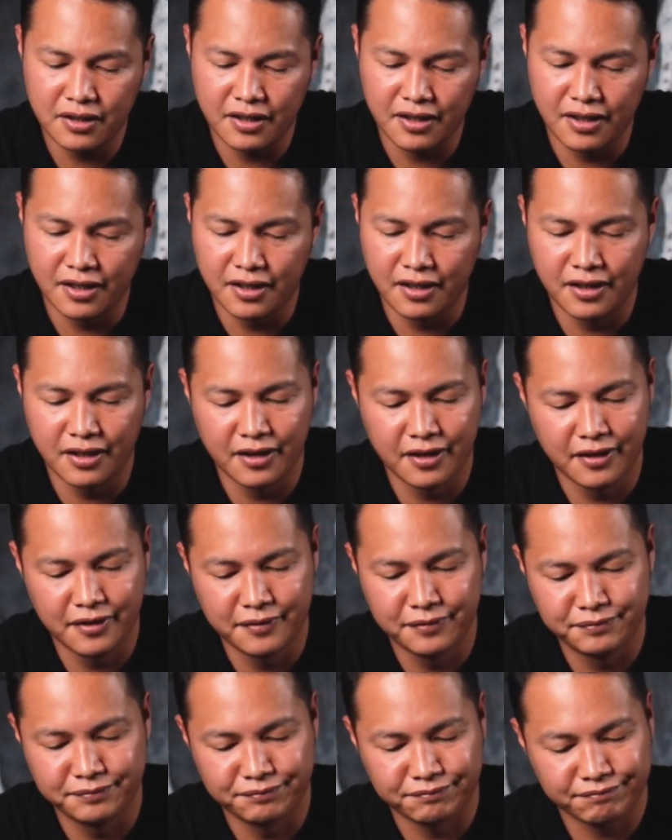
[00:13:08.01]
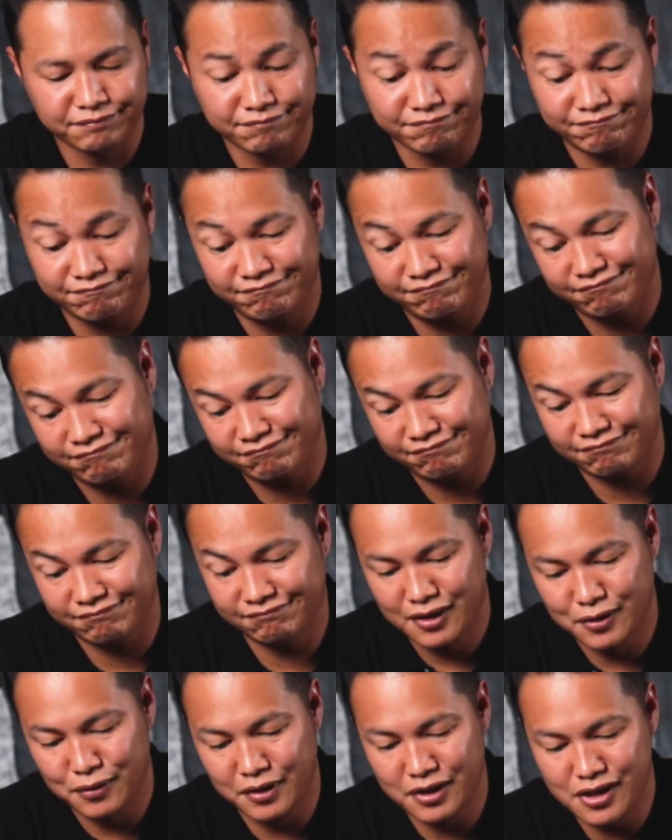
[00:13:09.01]
So
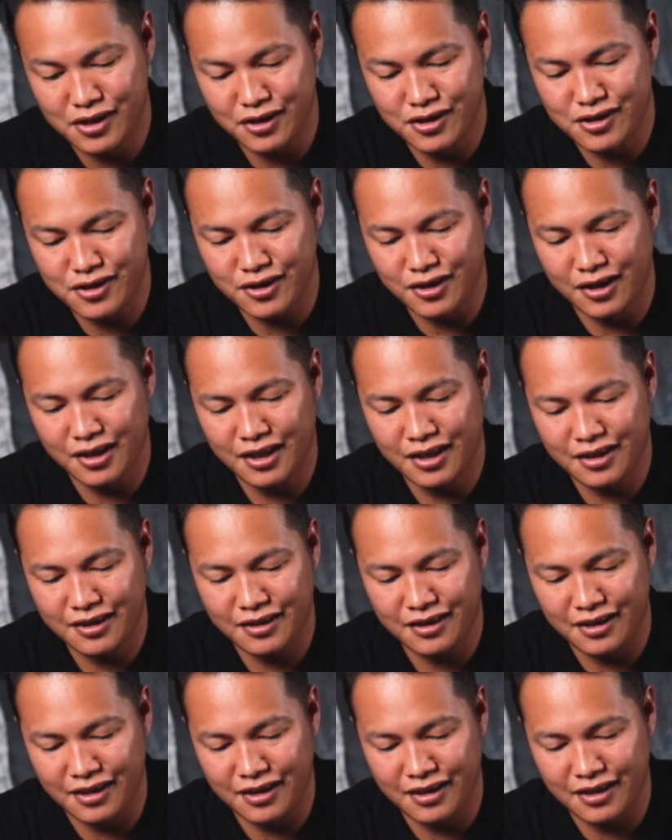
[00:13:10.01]
once you install it,